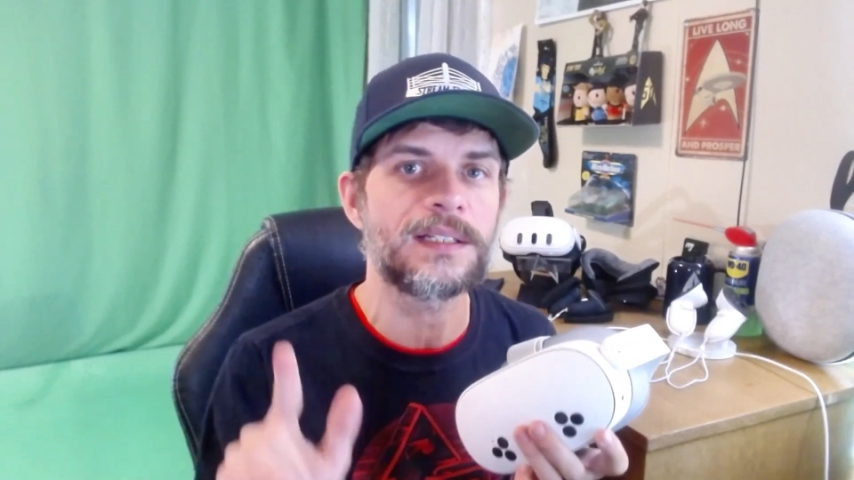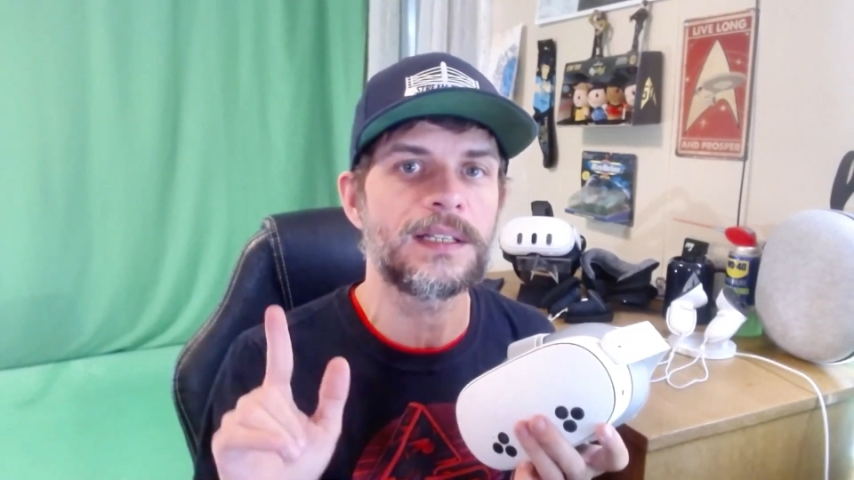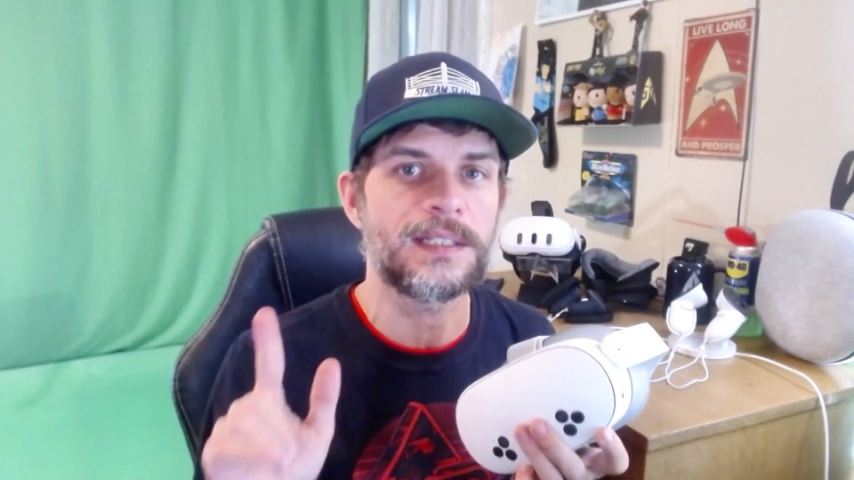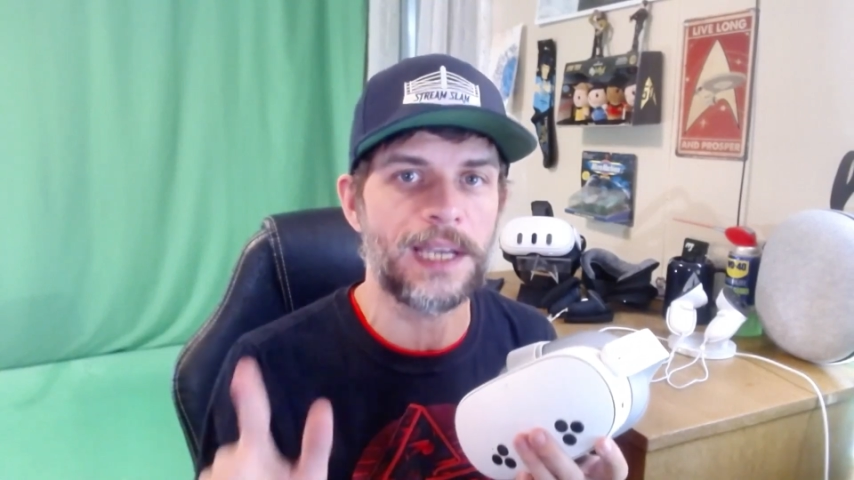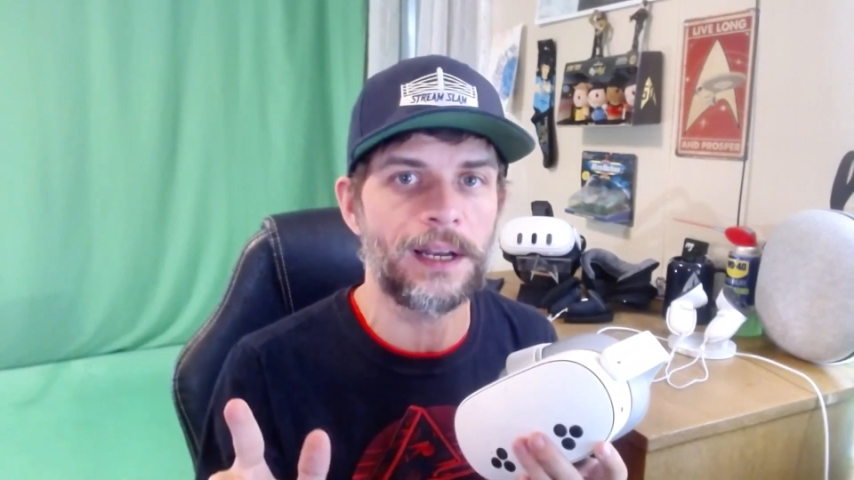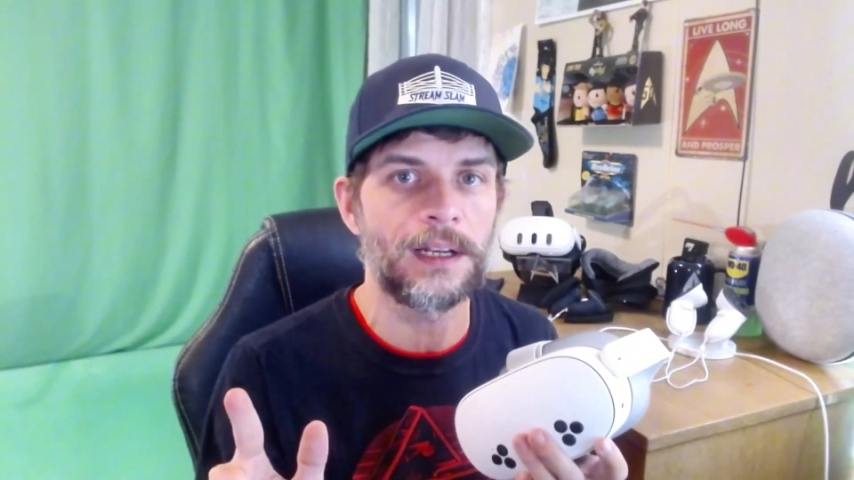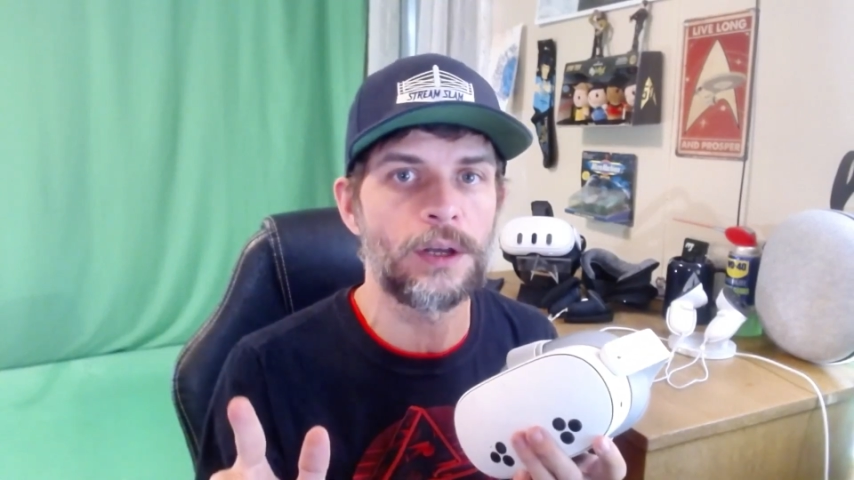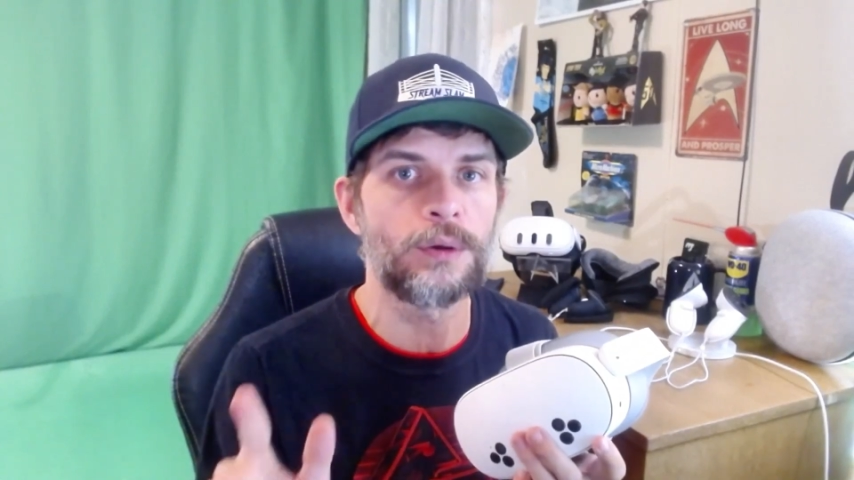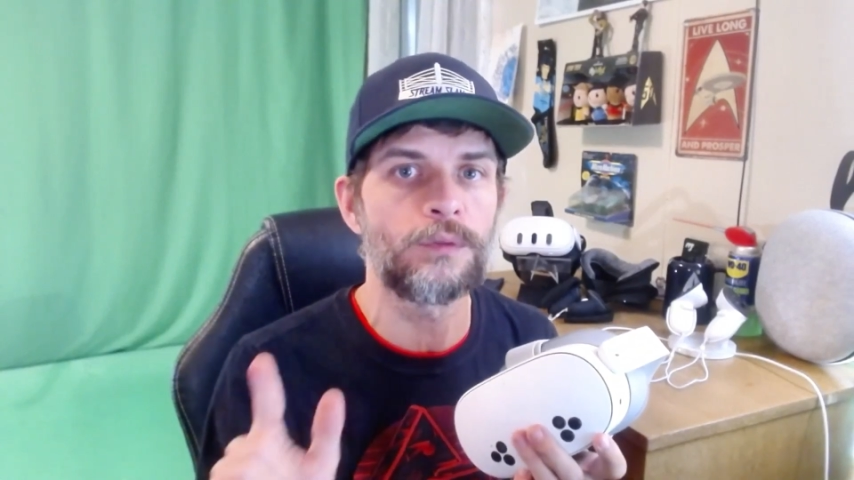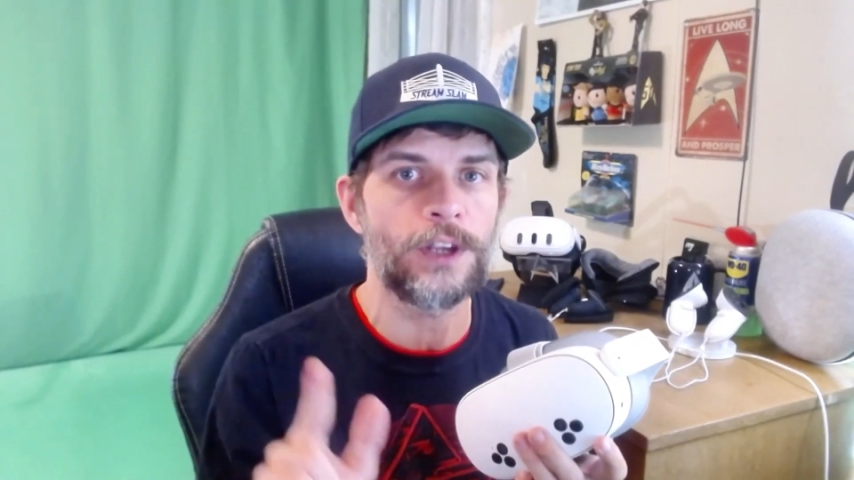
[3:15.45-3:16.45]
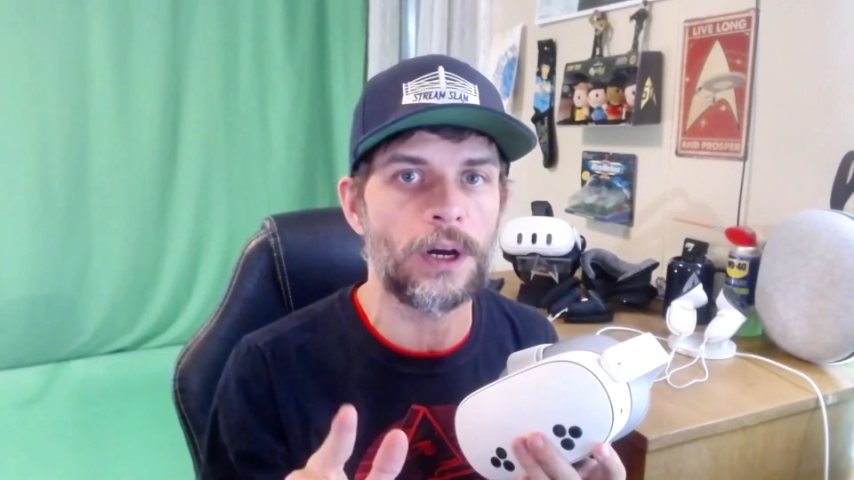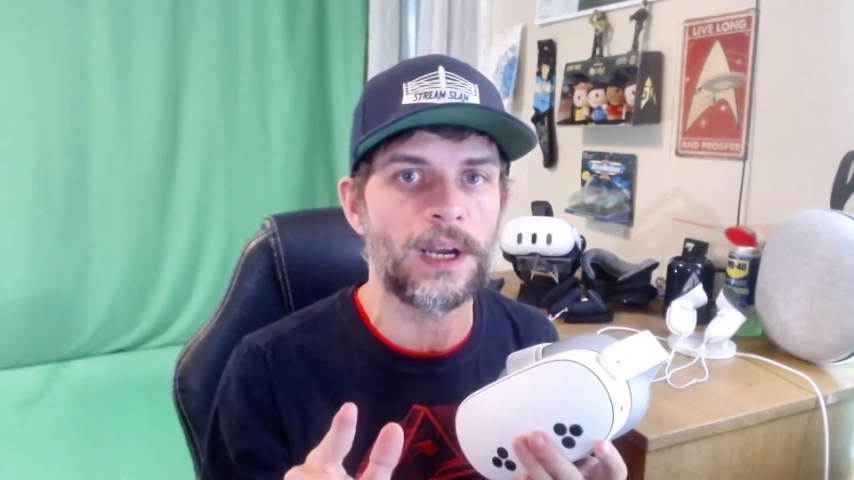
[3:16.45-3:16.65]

standalone VR